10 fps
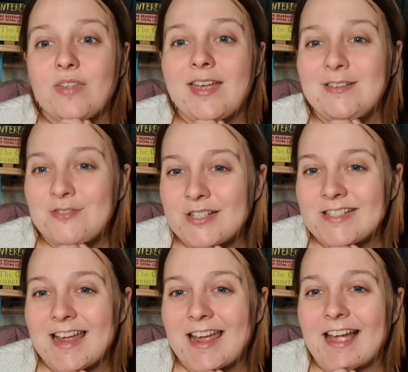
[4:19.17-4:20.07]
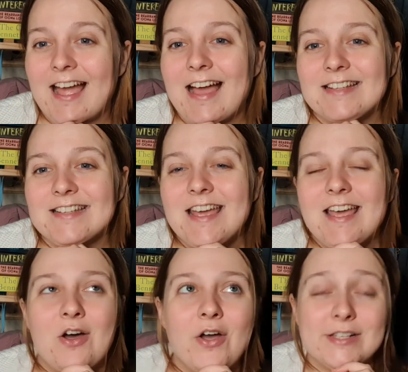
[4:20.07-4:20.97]
interesting, and
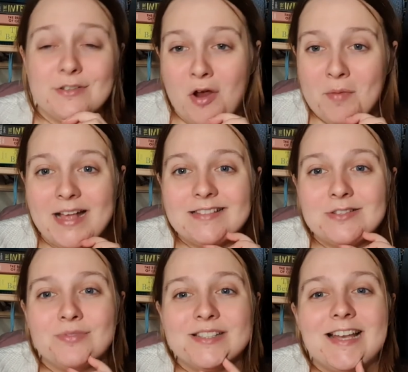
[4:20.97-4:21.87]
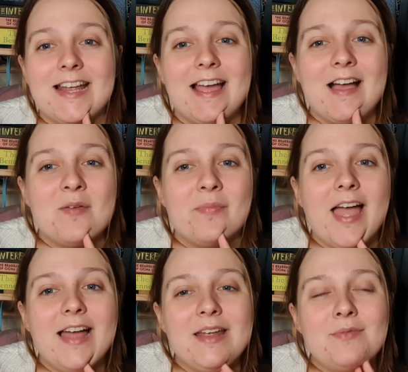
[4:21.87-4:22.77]
it's a romance, obviously, and
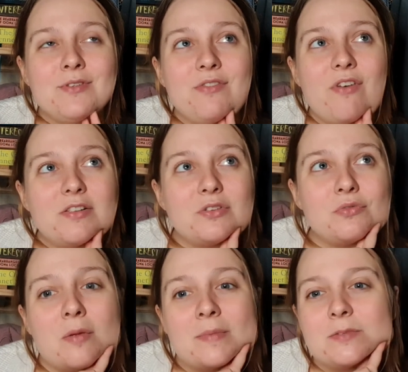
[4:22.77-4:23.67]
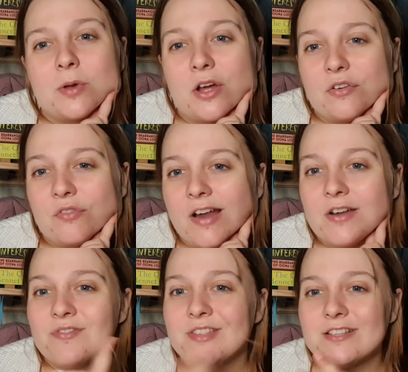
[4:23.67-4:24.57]
it was the first sort of romance book I'd read
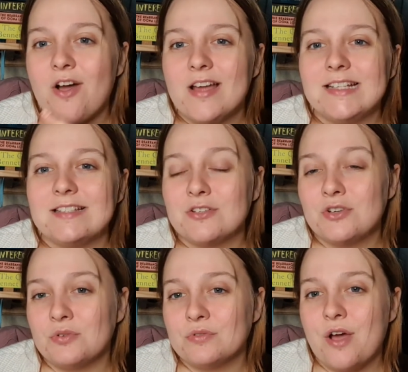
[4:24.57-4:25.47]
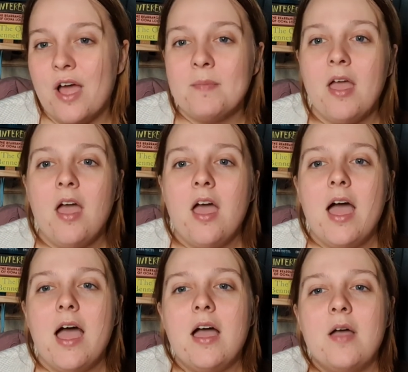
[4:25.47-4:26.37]
of this kind in such a long time.
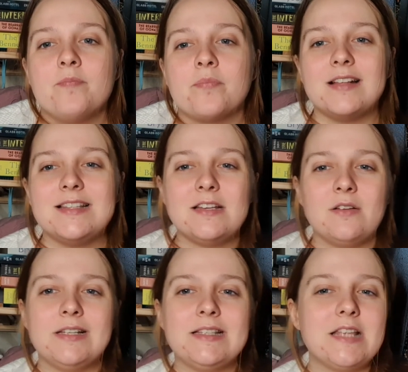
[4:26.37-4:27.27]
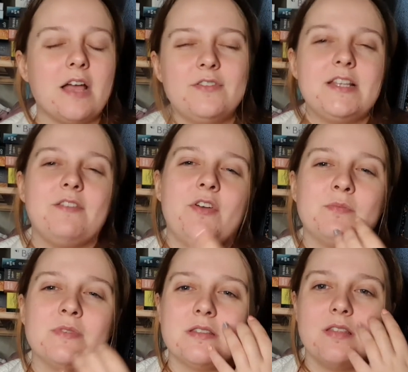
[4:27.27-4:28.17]
I've seen
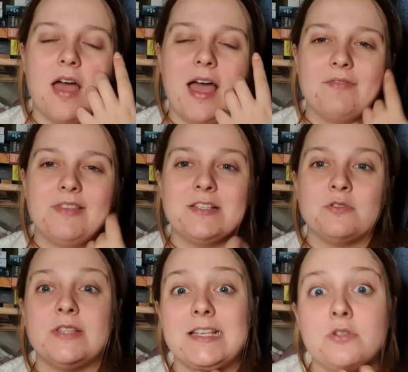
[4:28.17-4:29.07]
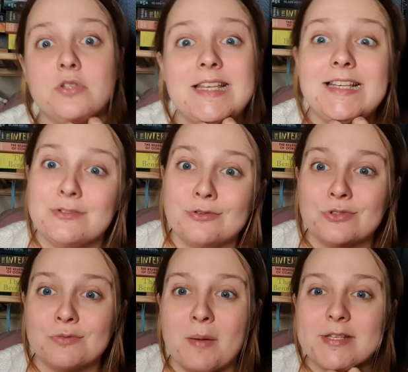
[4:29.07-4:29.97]
films that have these
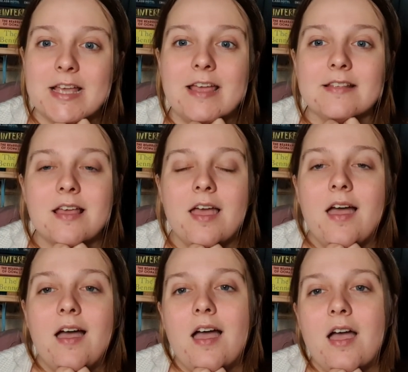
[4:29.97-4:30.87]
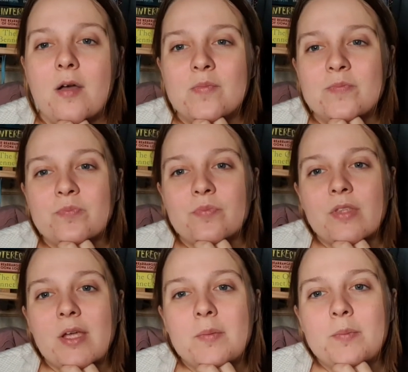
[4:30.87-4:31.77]
sorts of premises,
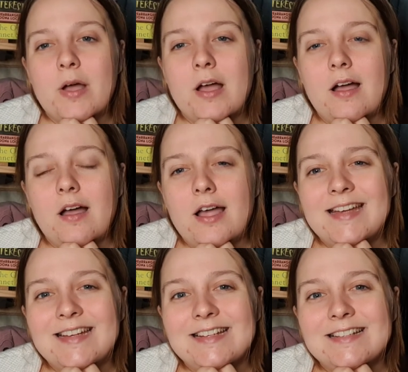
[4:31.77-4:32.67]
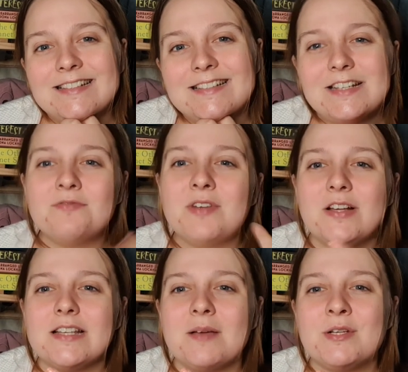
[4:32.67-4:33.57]
but I didn't
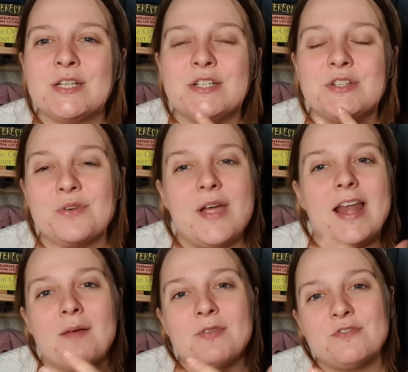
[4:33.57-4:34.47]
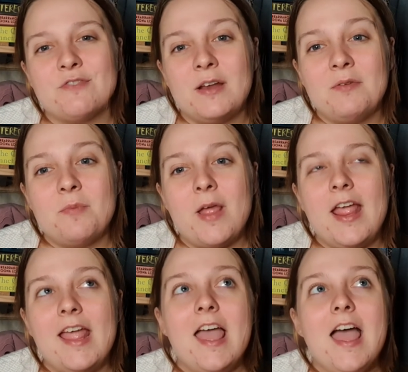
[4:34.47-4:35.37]
realise how much I'd enjoy it and how much fun it would
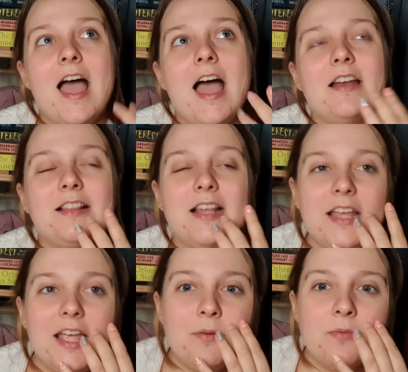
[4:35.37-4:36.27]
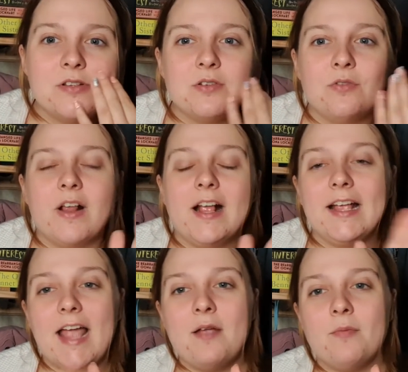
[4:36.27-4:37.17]
be, and I think it was sort of like a
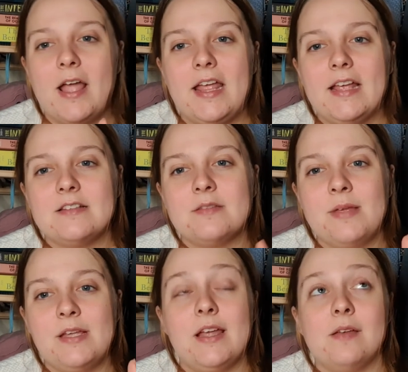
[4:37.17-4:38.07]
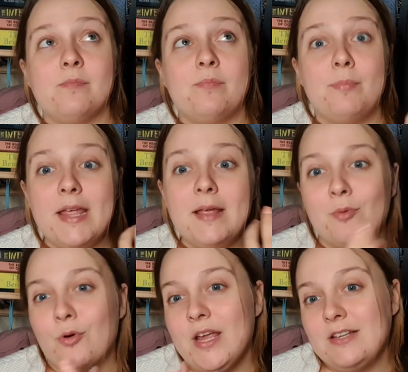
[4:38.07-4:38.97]
gateway into me being
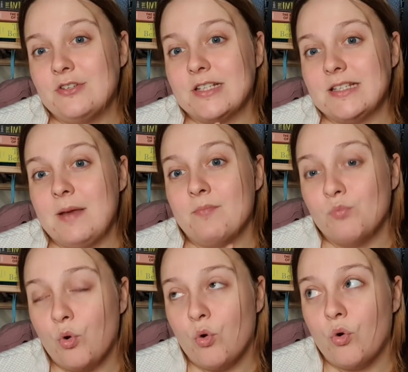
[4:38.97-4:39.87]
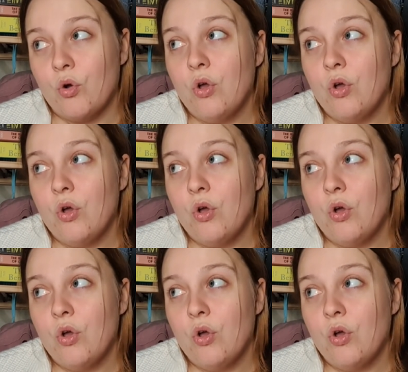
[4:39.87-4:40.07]
more interested in more